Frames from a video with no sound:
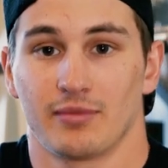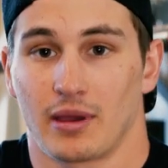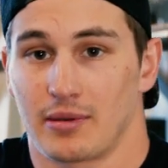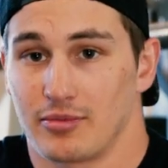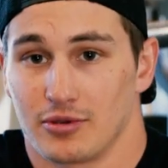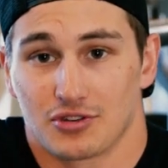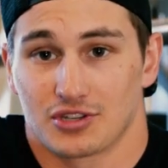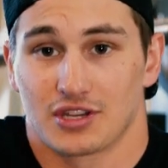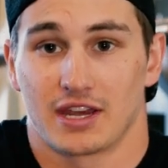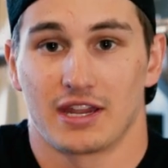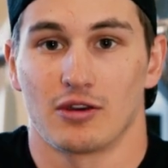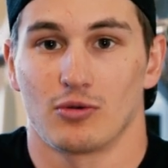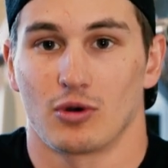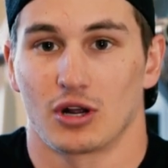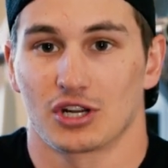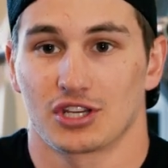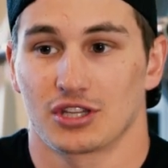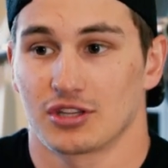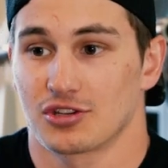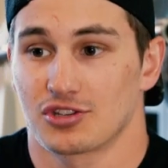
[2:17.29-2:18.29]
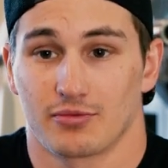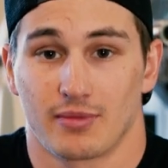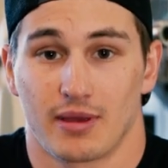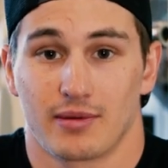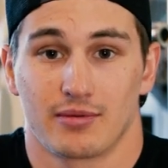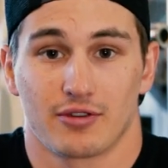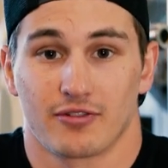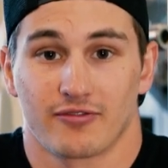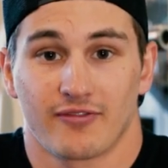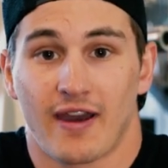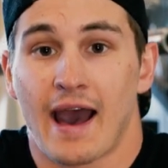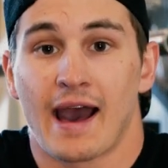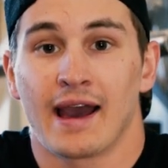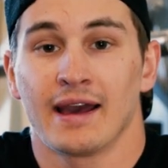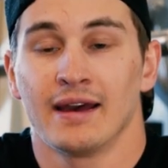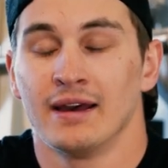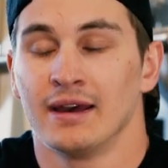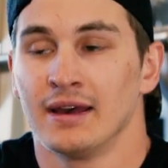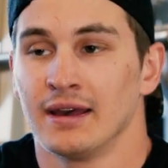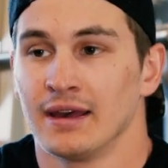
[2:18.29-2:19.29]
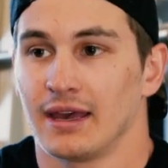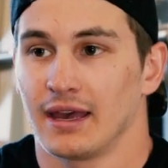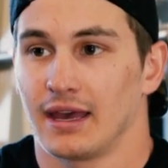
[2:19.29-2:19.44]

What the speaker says: maybe you're skinny watching this, or maybe you're fat,